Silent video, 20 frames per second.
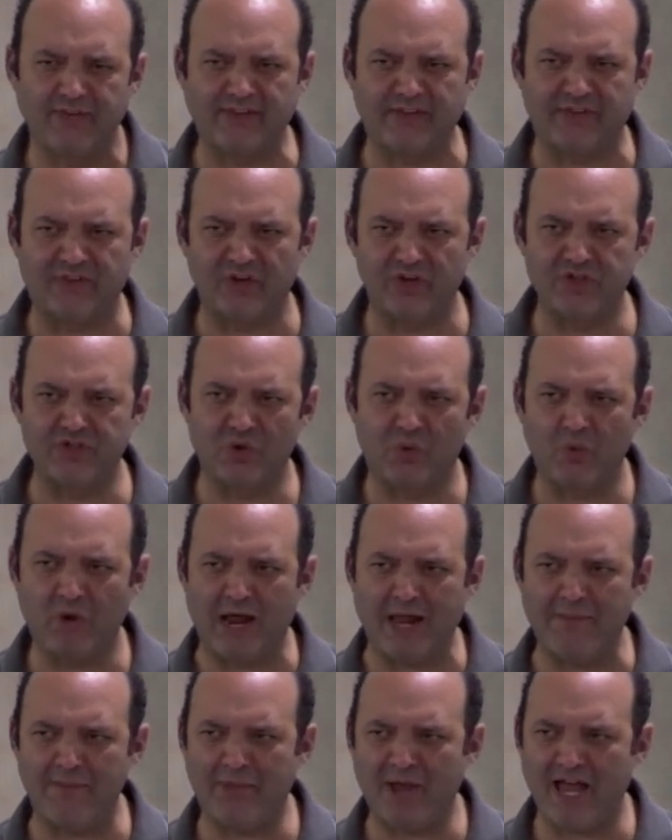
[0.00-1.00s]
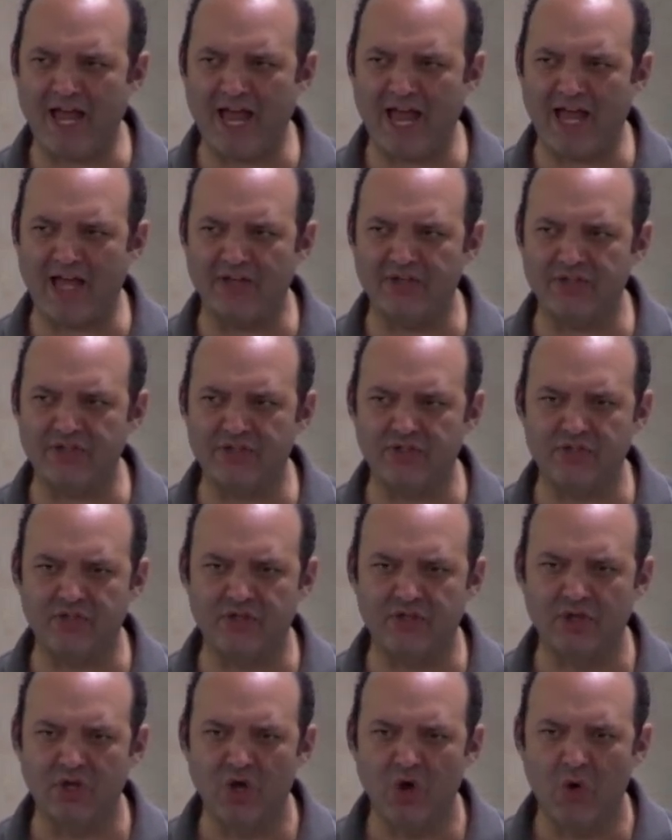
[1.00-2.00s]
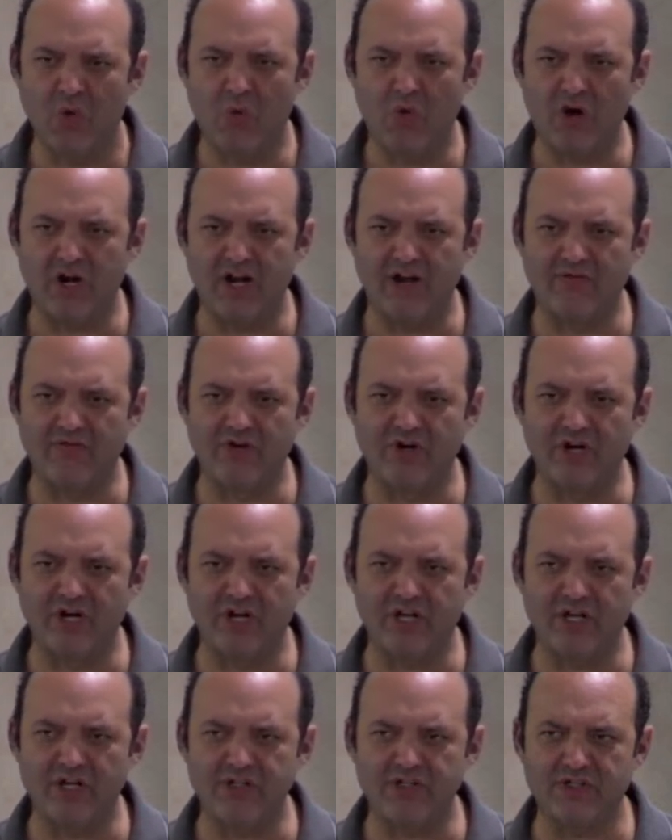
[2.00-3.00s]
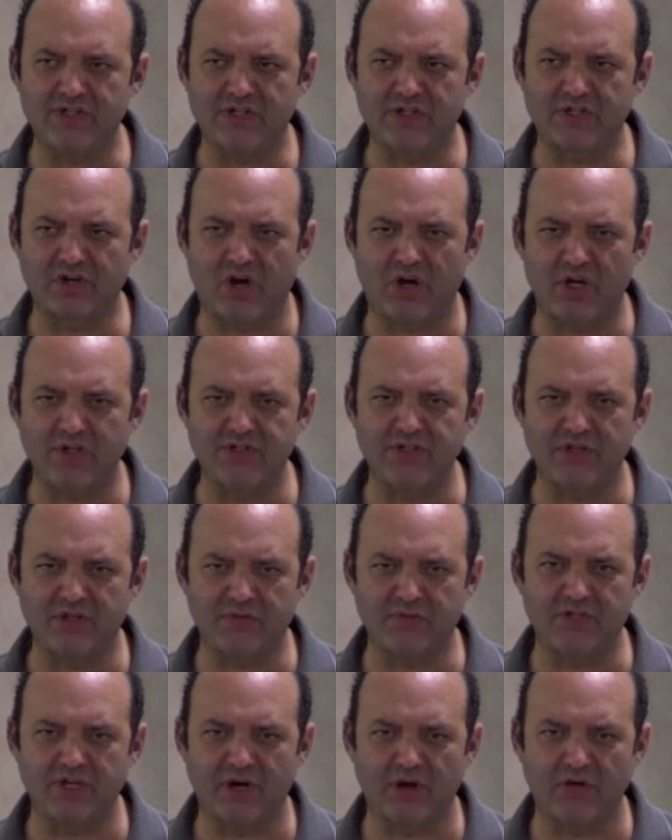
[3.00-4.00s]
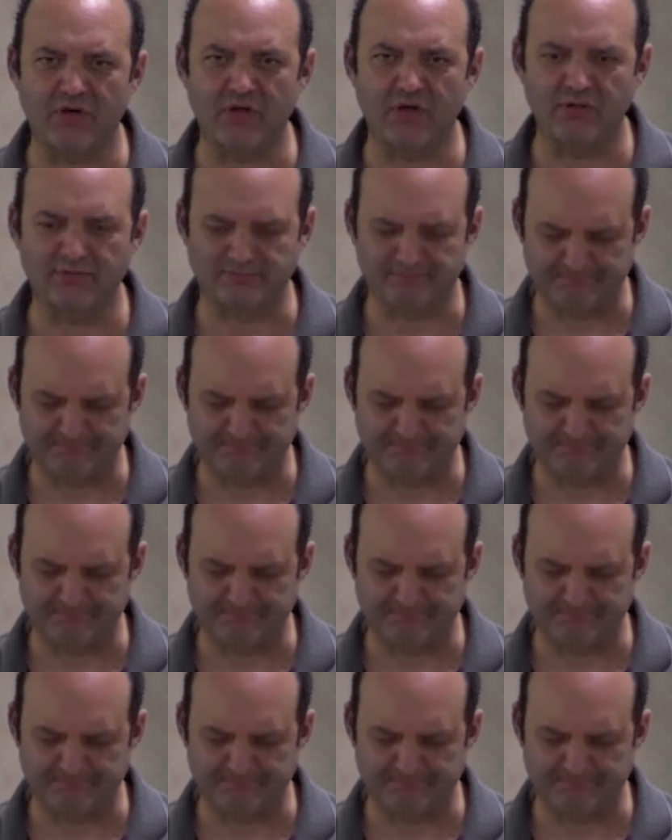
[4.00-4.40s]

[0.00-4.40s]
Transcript: that there's a way past whatever it is that's causing them terror.